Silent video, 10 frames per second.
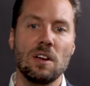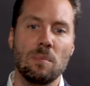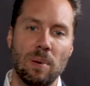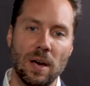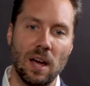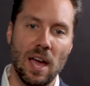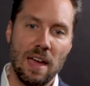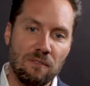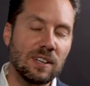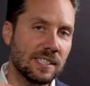But
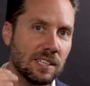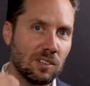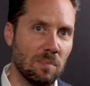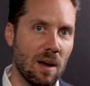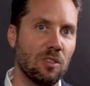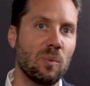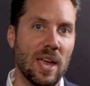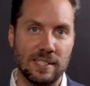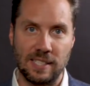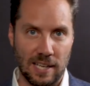every single month we
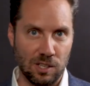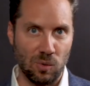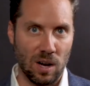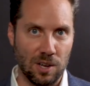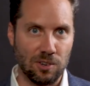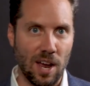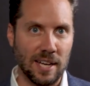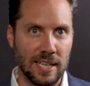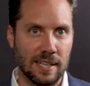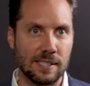had 10 to 100
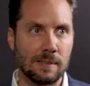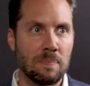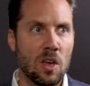ideas.